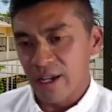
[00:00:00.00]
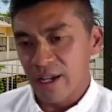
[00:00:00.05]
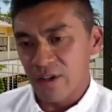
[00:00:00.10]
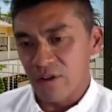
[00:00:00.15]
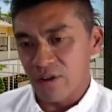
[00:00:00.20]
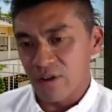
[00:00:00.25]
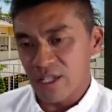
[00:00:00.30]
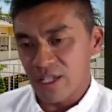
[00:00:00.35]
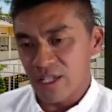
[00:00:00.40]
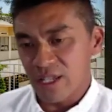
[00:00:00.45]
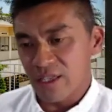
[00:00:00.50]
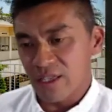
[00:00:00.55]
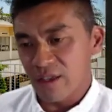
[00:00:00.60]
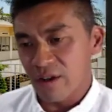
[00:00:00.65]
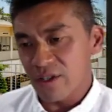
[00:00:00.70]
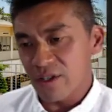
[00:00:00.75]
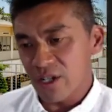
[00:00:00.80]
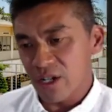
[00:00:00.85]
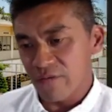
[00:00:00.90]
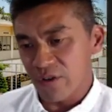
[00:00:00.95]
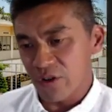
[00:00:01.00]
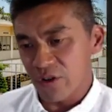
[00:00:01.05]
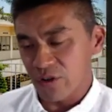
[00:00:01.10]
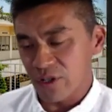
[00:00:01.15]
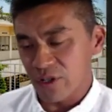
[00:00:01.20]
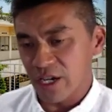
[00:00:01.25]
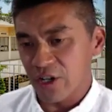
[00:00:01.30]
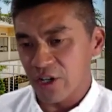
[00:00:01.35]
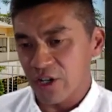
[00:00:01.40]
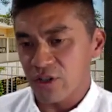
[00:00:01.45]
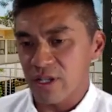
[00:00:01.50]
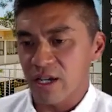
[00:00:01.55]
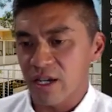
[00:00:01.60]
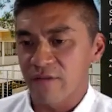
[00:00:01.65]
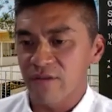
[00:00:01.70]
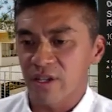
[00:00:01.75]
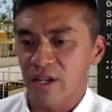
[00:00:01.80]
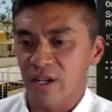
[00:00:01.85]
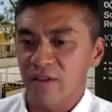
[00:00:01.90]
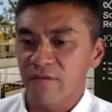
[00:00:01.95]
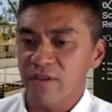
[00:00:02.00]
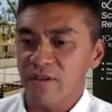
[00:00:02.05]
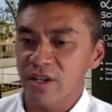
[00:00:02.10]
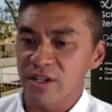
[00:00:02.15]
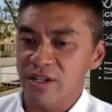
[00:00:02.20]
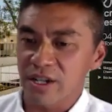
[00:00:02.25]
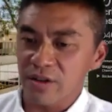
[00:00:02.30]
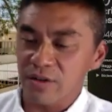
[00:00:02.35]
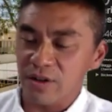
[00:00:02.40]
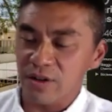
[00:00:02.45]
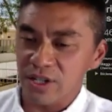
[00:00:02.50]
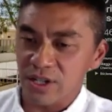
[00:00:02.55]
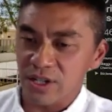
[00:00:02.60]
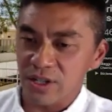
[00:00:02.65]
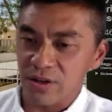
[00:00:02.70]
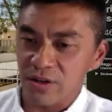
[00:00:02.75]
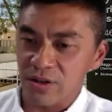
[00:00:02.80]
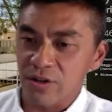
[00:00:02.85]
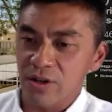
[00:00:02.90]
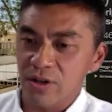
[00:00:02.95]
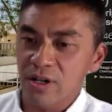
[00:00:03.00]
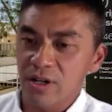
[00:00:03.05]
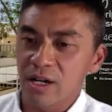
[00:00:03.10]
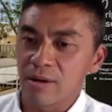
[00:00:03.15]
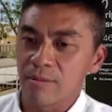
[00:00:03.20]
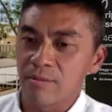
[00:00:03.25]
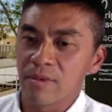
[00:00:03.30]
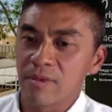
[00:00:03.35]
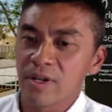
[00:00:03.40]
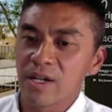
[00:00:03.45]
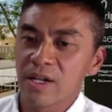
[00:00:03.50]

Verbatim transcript: and you can see those individuals actually have significant decreases in their um,